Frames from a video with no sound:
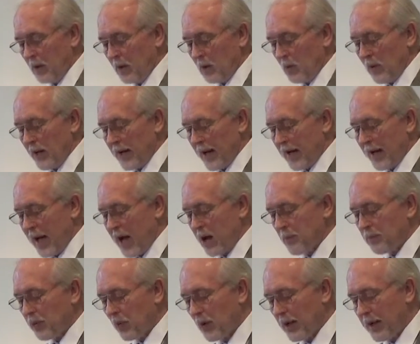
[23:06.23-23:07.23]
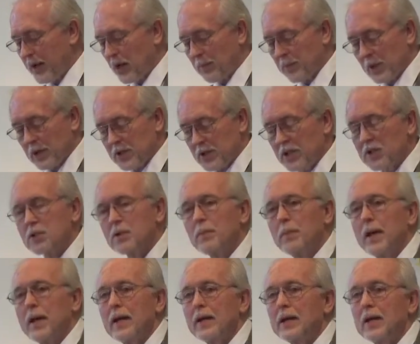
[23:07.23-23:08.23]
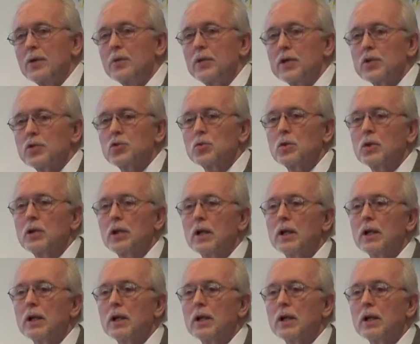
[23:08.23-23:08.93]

When I now pray or participate in ritual